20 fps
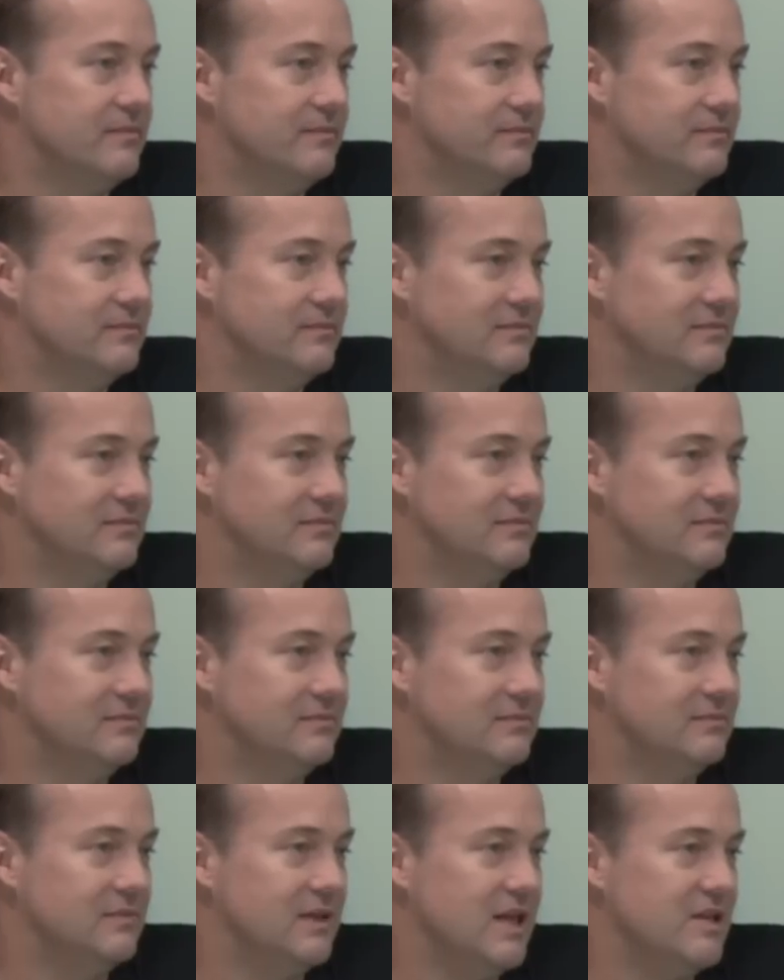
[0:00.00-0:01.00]
Yep.
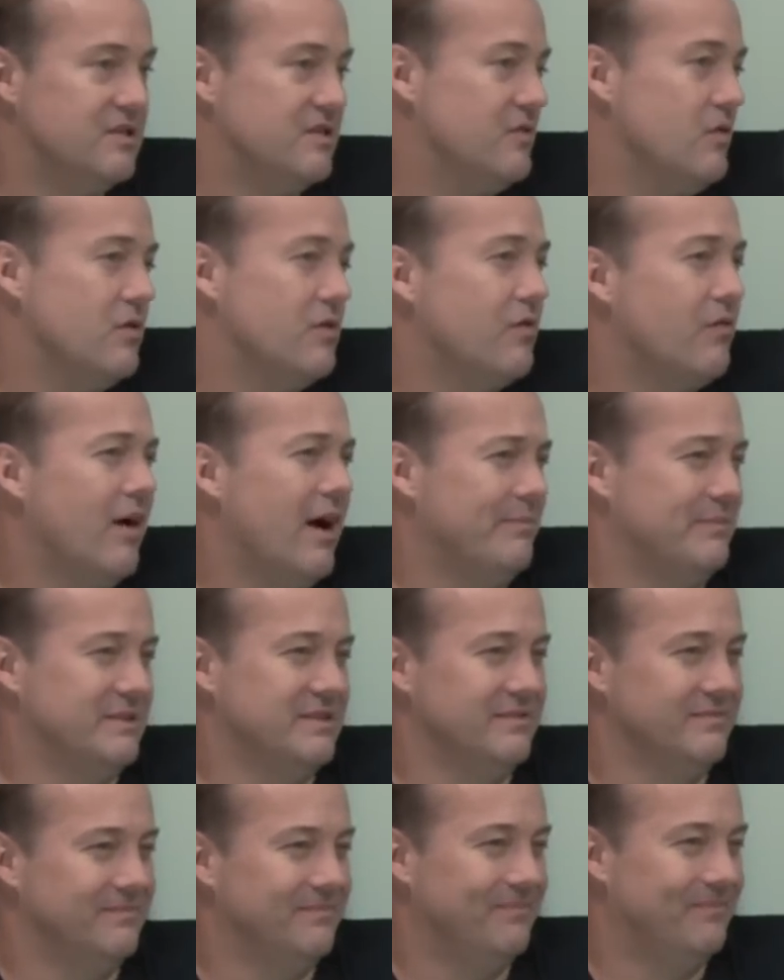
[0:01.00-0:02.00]
It's so
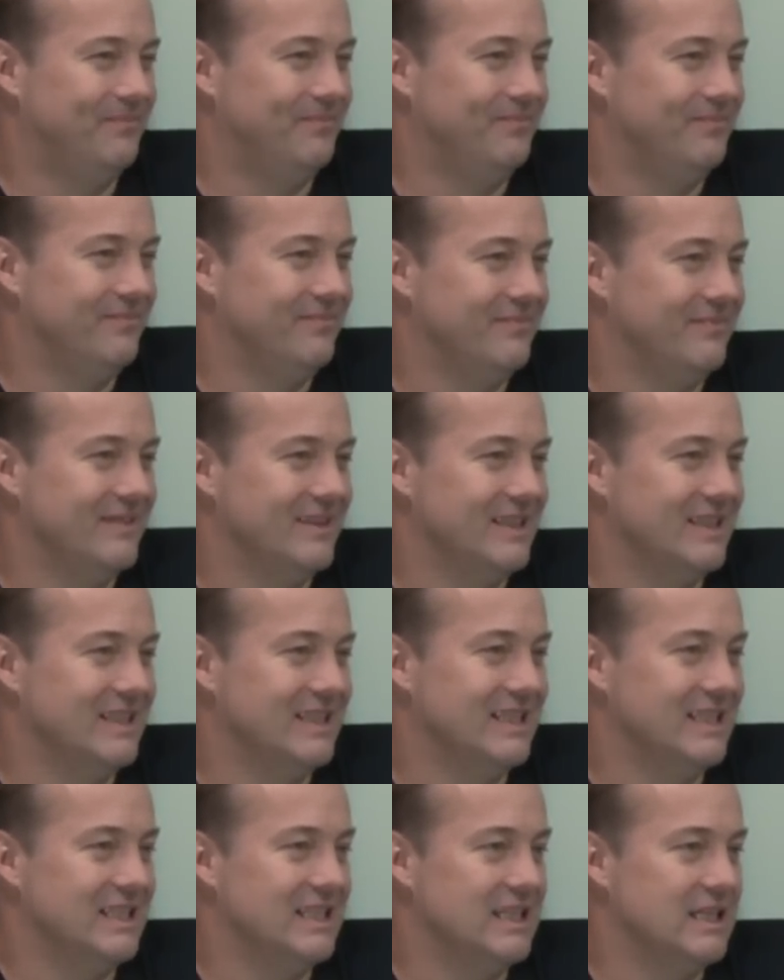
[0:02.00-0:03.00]
corrupt.
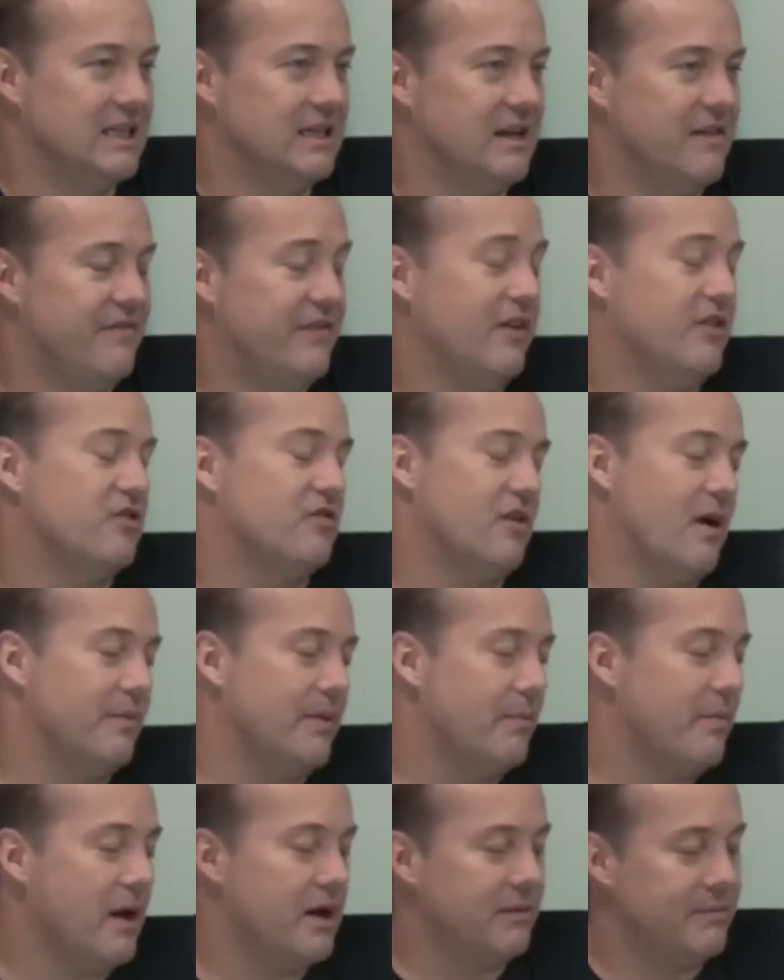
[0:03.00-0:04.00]
It's. It feels corrupt.
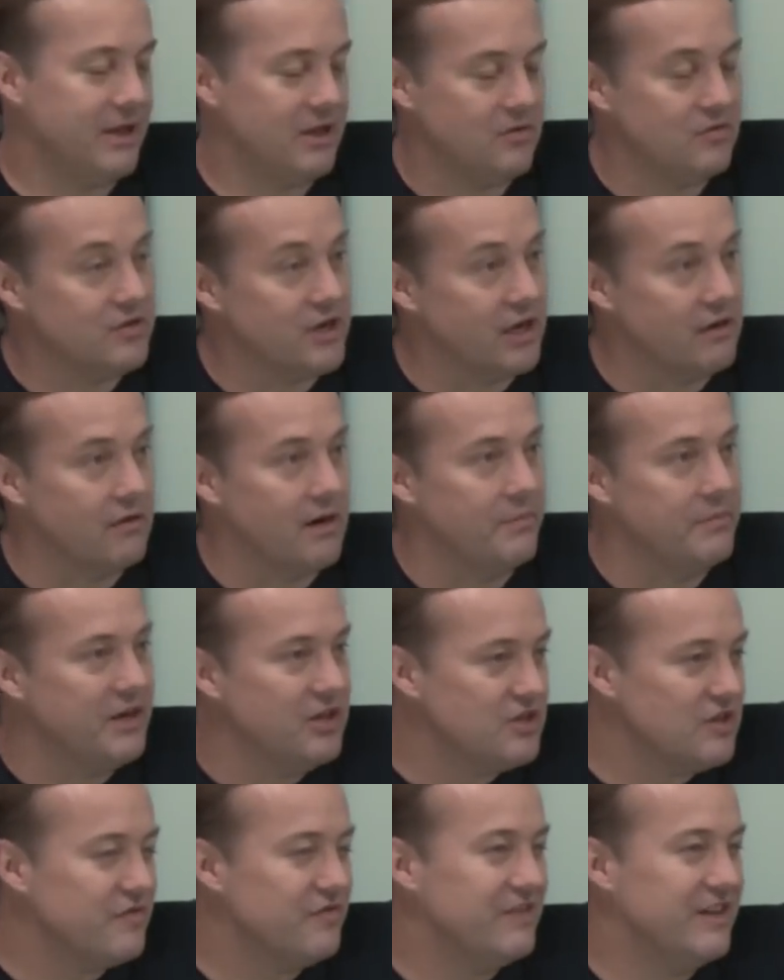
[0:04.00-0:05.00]
I'm not going to make you say corrupt, but it
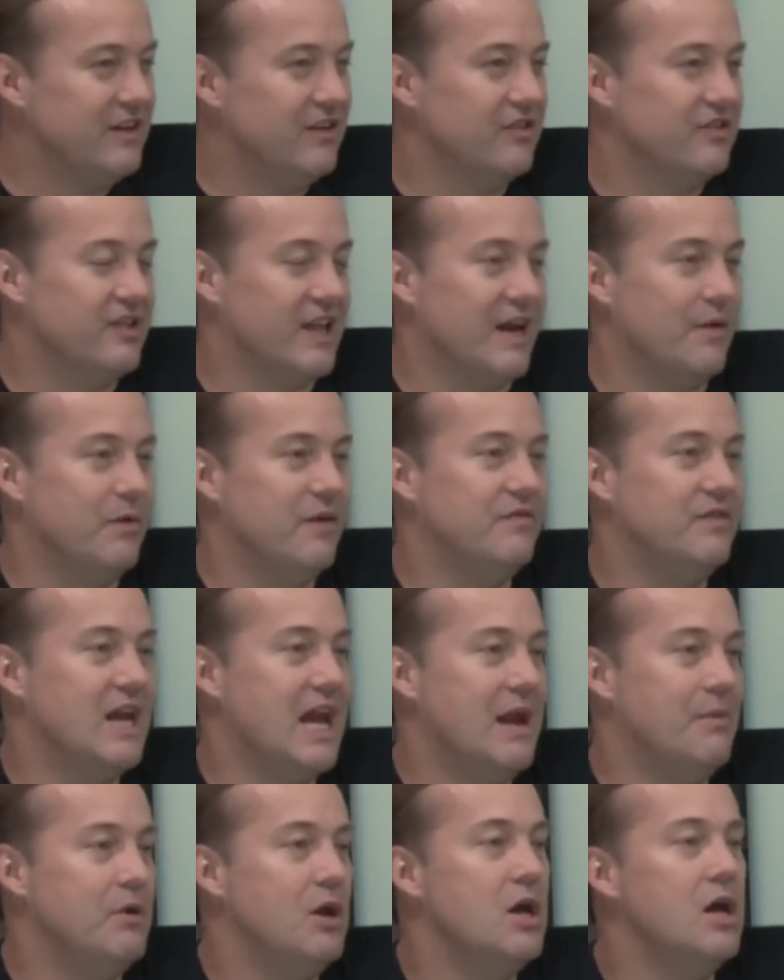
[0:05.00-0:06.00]
just feels like we've
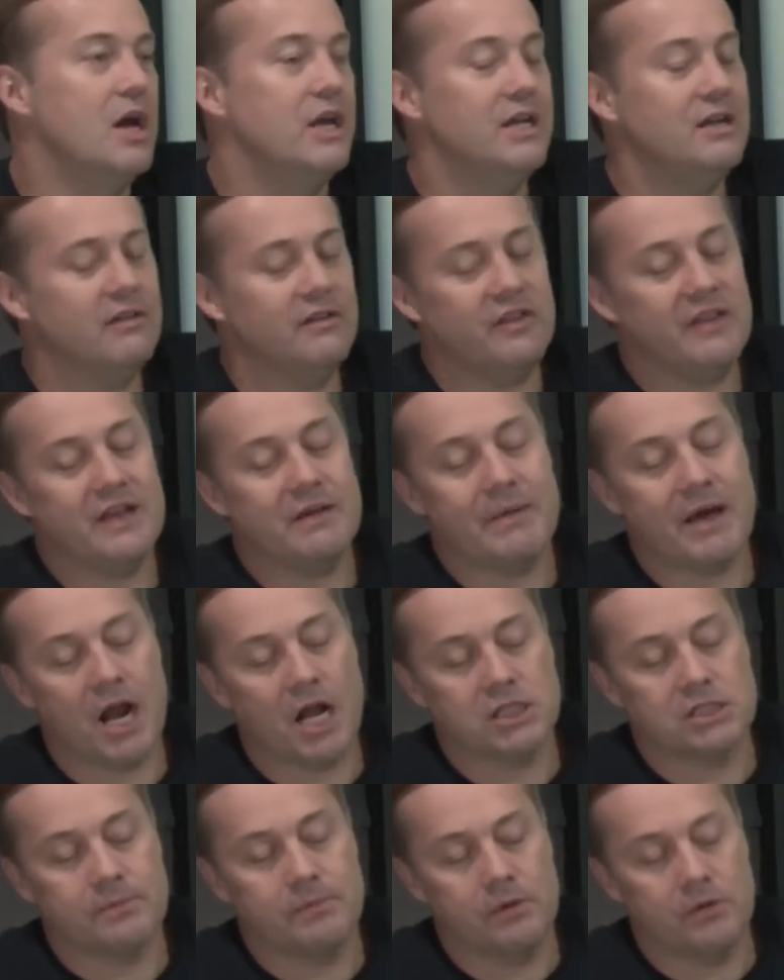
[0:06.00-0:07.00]
gamed. You know what the thing about
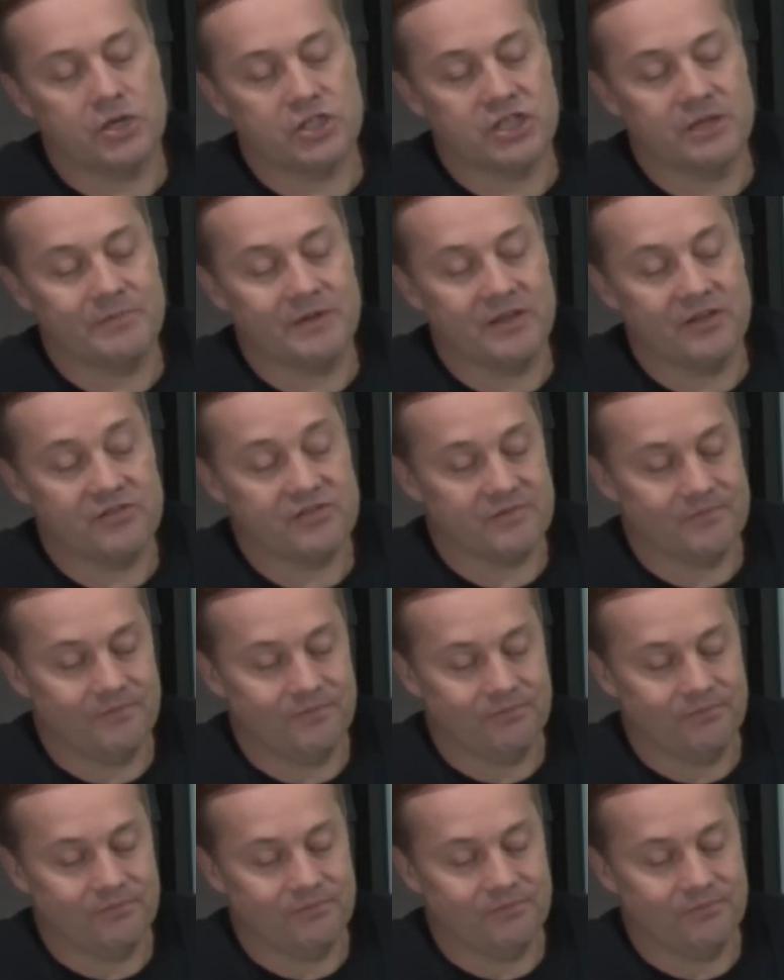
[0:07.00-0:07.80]
entrepreneurship is?